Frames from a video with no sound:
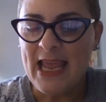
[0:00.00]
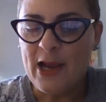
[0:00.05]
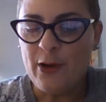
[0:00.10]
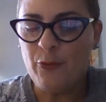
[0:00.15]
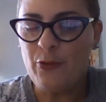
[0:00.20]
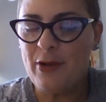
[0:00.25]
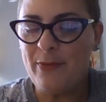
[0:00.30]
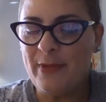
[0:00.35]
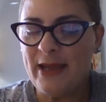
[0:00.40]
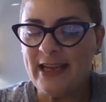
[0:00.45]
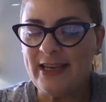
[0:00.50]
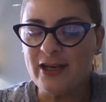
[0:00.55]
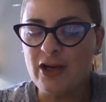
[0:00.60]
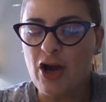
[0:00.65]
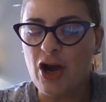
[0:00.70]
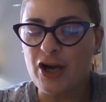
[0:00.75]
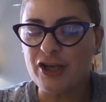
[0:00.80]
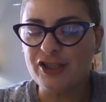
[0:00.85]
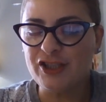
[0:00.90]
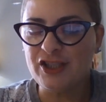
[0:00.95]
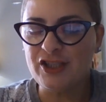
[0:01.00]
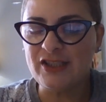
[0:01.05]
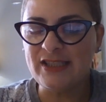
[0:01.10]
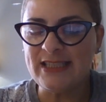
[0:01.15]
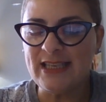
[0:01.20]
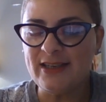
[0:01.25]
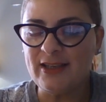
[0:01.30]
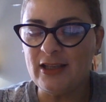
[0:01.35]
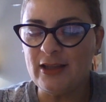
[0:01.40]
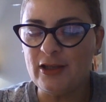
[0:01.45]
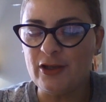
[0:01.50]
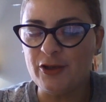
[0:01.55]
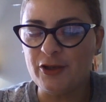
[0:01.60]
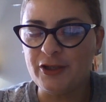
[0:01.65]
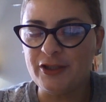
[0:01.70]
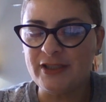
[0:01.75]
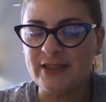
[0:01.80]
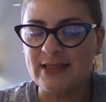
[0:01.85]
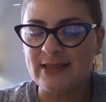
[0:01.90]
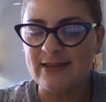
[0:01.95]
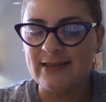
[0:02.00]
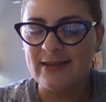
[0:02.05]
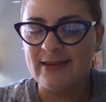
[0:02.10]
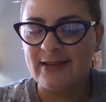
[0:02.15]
Remain cautious and alert.